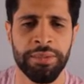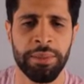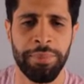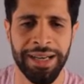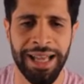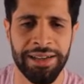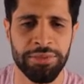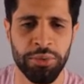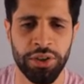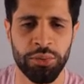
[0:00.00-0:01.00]
my knight is
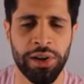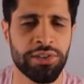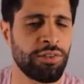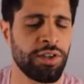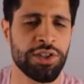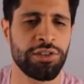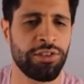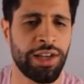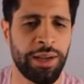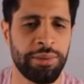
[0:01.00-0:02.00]
more aggressive on g5,